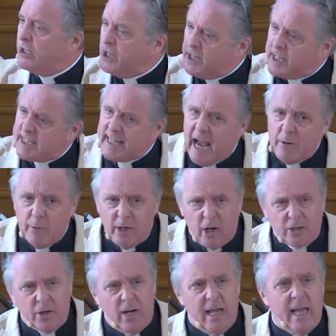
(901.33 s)
to understand, we're
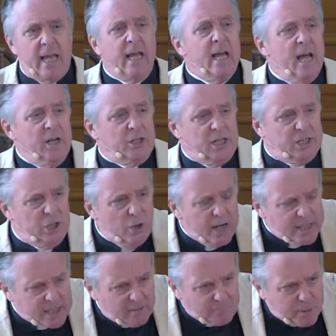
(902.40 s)
not only just units of